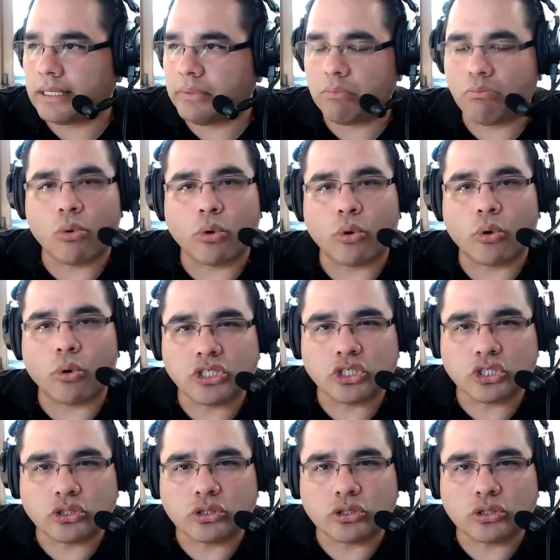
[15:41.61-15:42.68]
be more
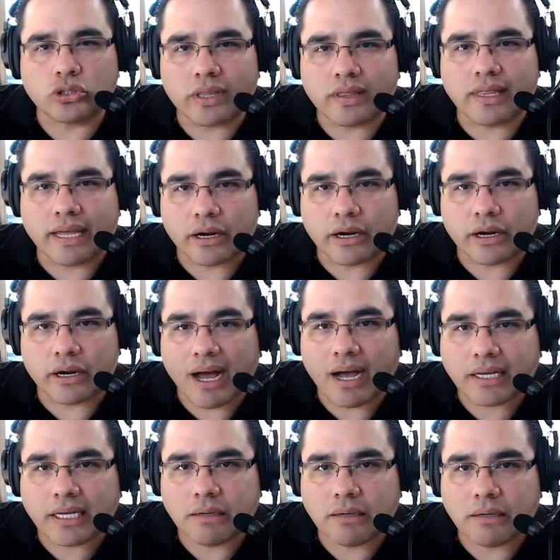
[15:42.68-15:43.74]
concerned with their
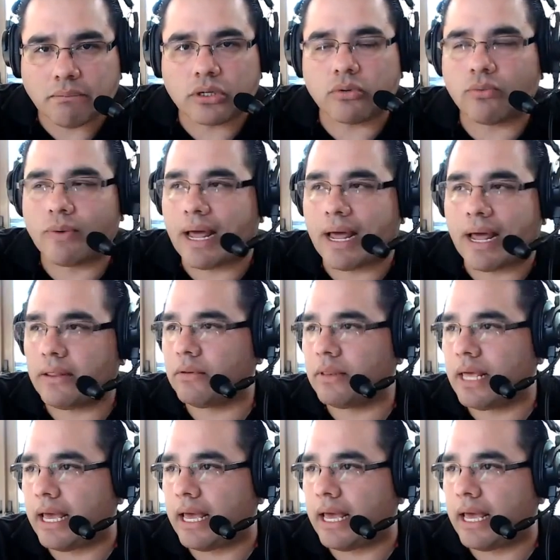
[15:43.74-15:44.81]
pocketbook rather
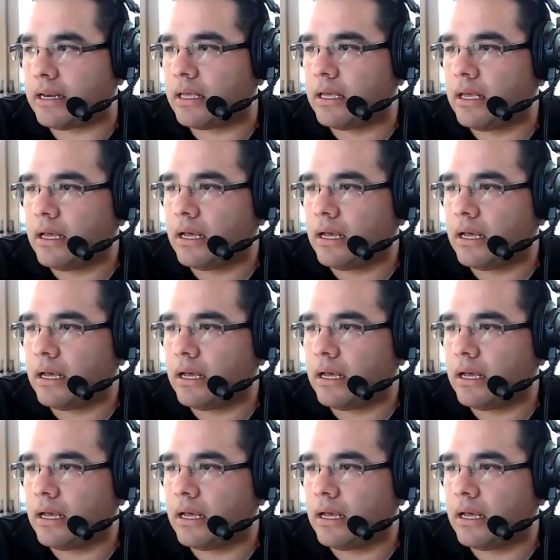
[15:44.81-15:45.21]
than